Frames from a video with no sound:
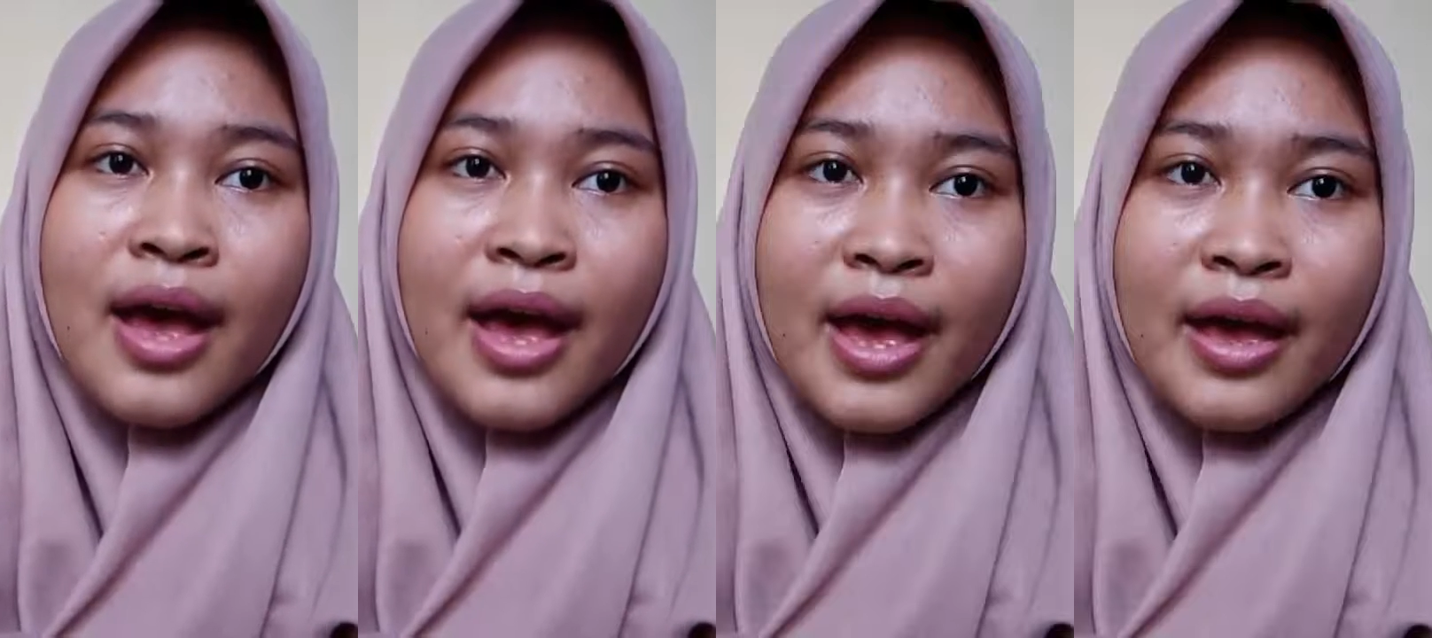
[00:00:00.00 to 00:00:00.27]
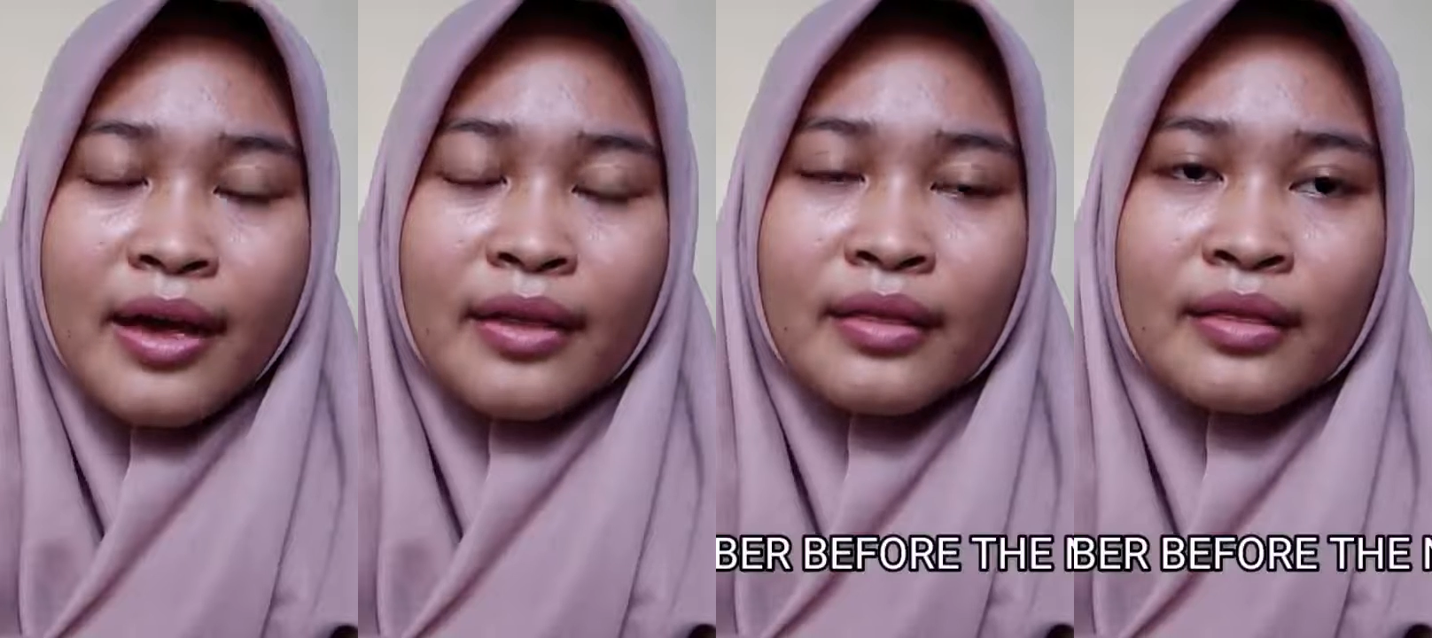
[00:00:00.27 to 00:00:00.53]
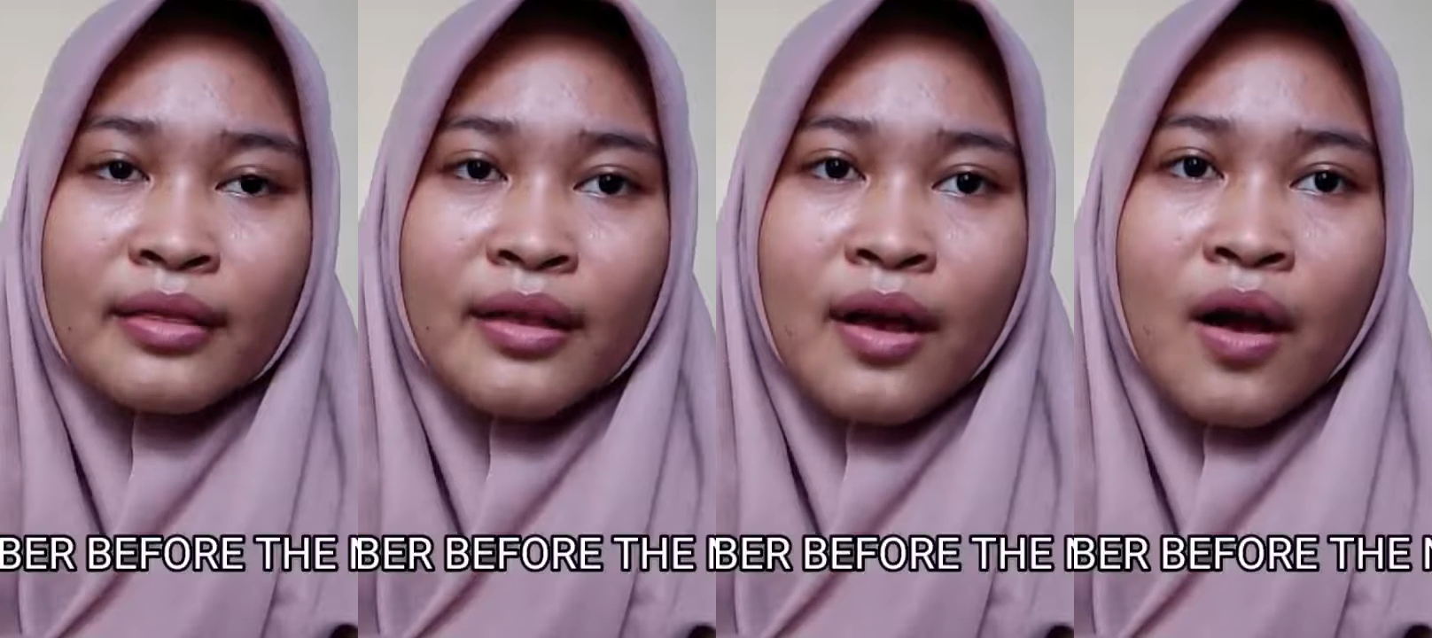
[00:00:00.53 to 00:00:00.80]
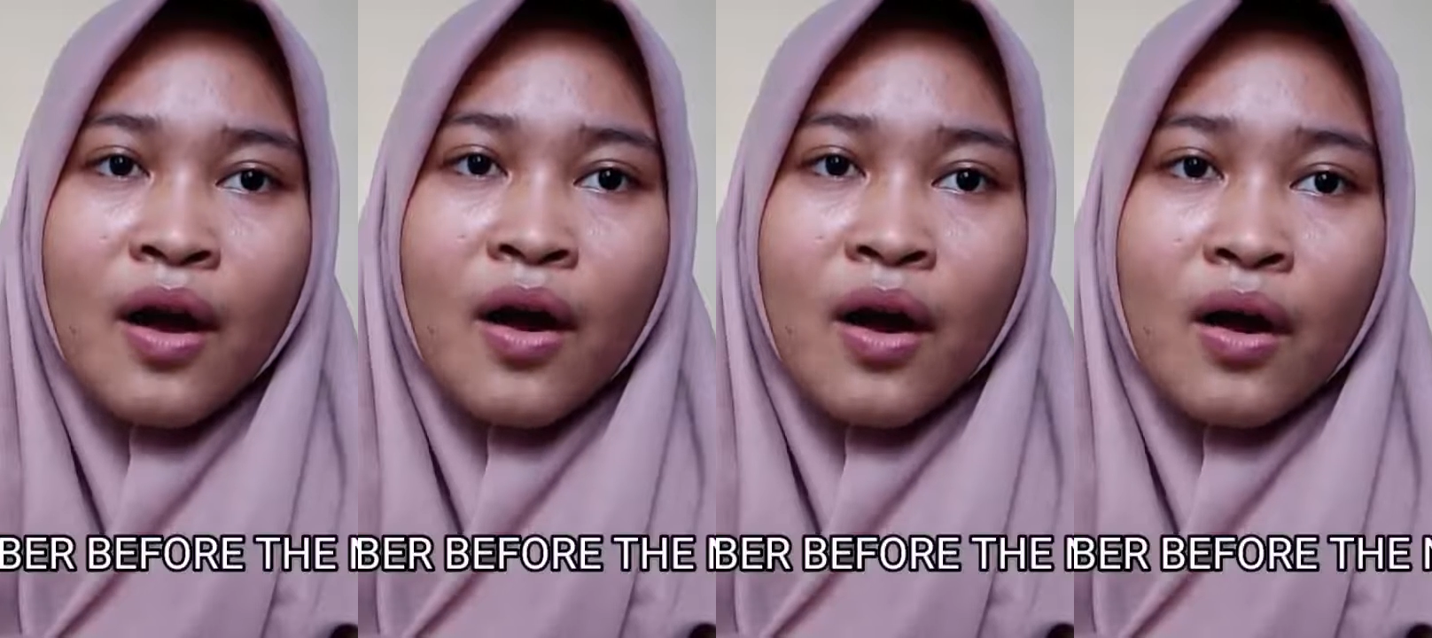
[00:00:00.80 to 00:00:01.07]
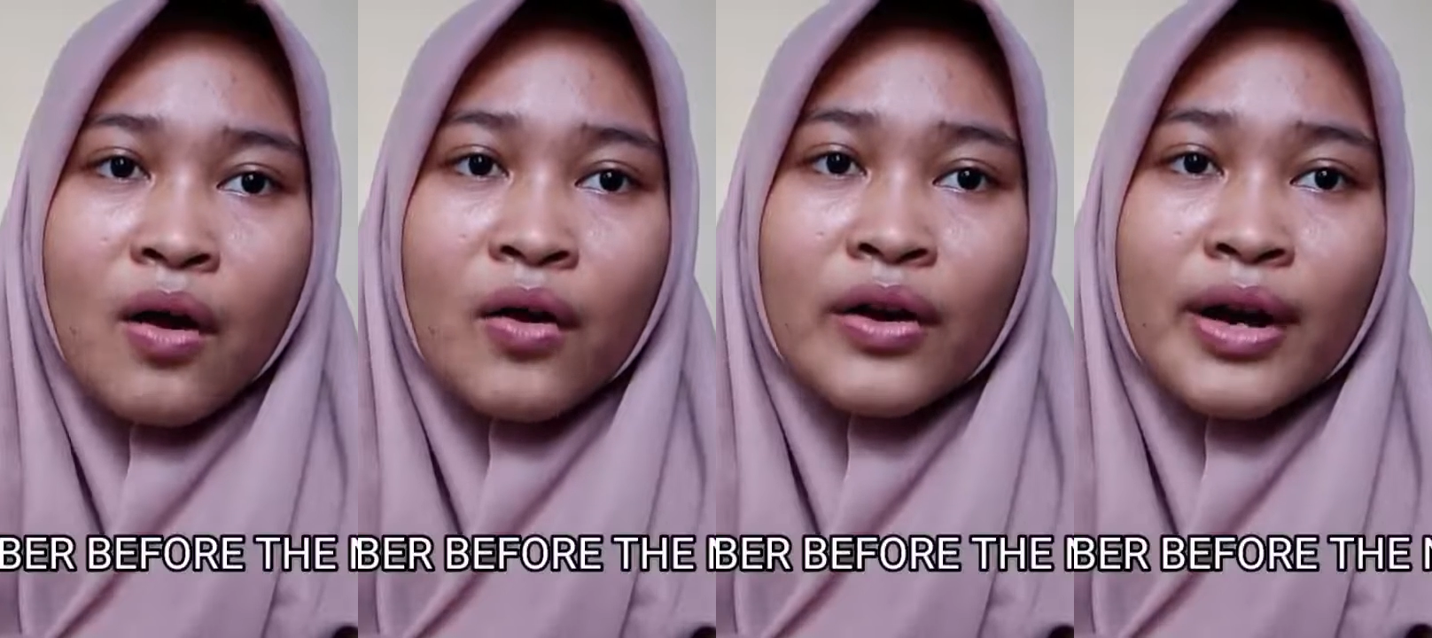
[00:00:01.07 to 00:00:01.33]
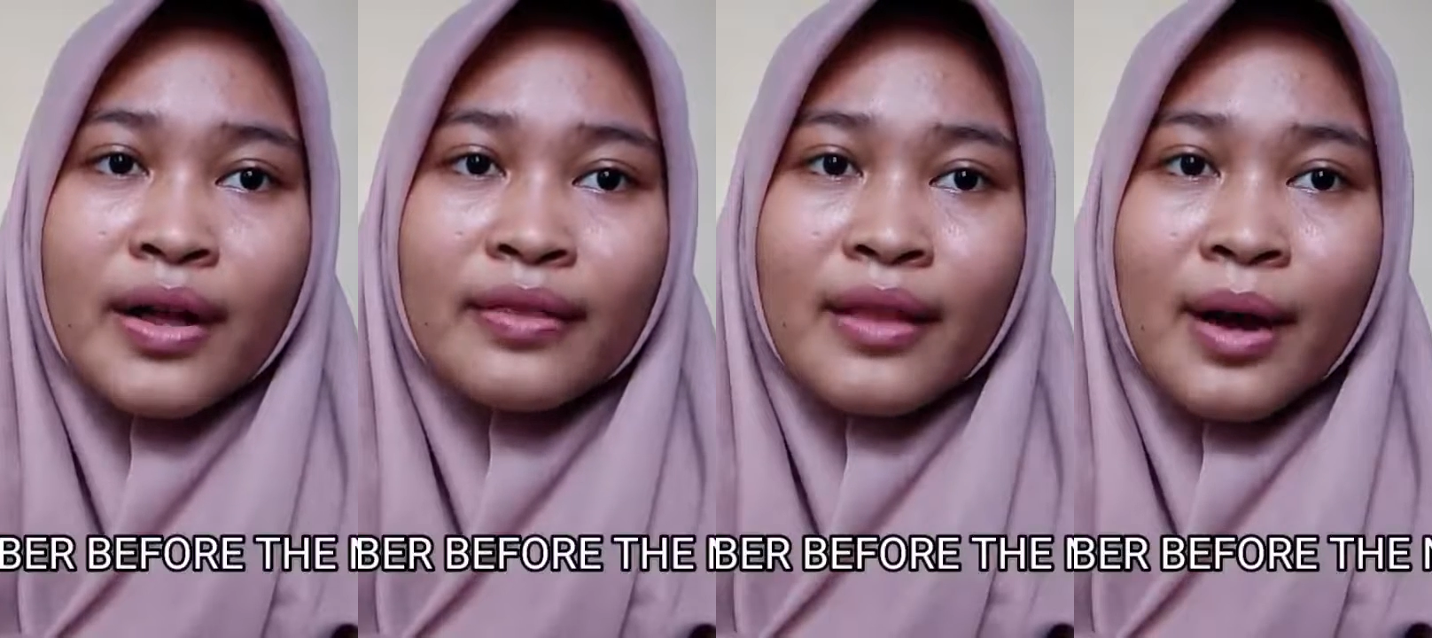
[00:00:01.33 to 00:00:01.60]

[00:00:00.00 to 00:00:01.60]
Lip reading: an, or a